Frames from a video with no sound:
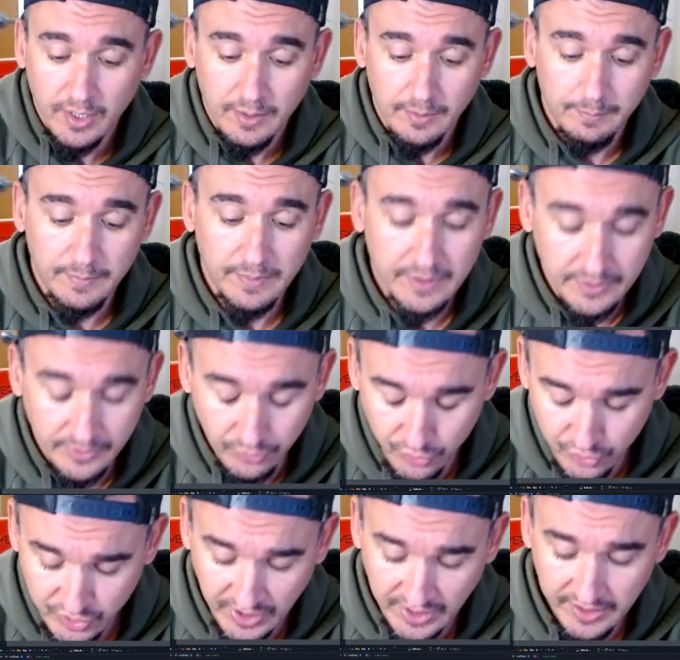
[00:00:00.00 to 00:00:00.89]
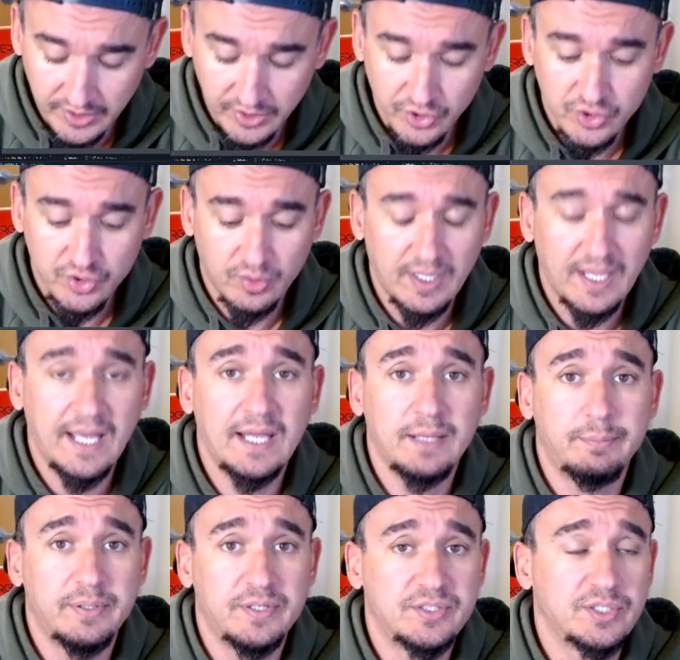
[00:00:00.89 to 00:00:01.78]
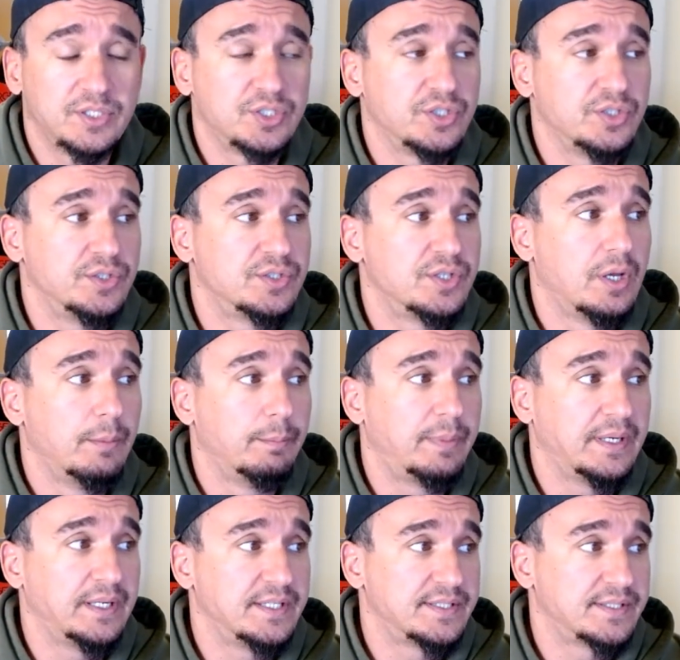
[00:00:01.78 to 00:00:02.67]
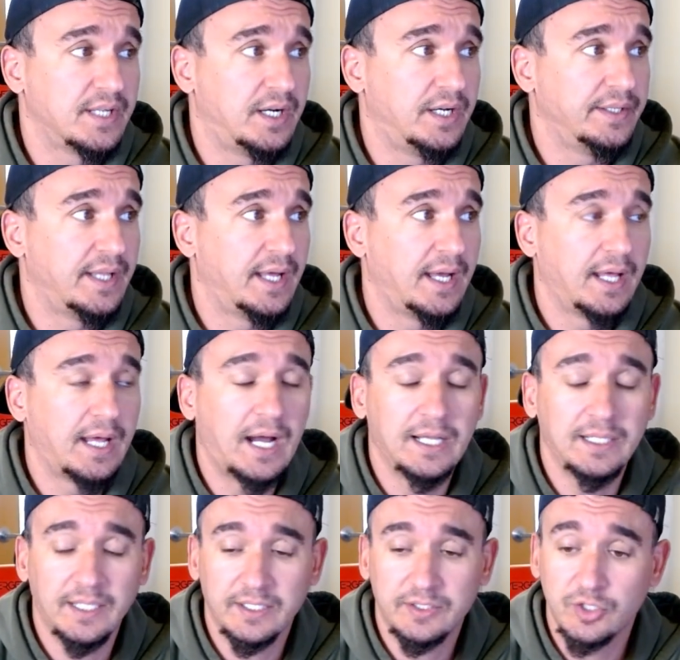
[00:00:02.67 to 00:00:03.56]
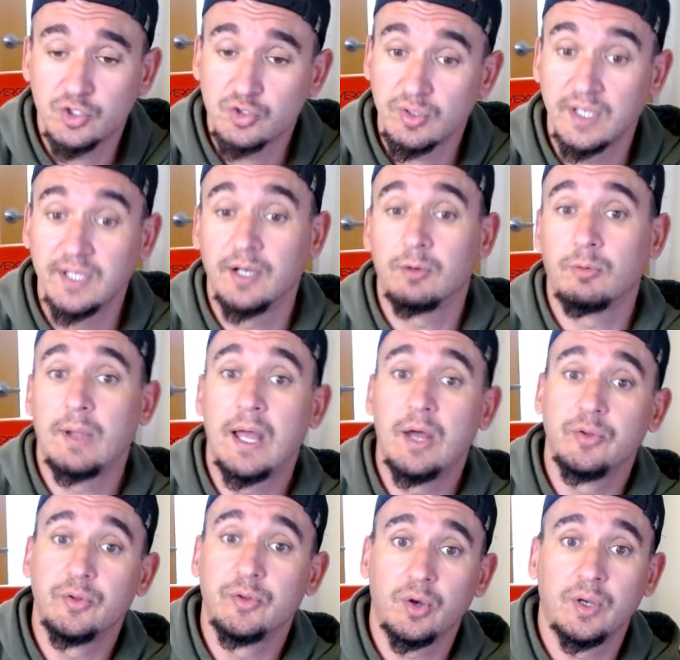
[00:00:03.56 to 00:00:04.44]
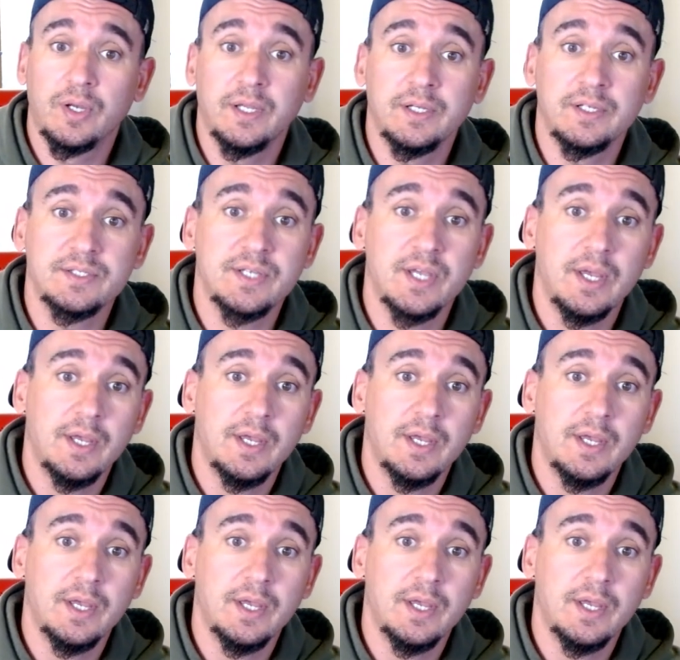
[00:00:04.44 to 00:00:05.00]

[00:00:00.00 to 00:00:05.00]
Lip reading: either change or add positions based on that. I like to trade around earnings.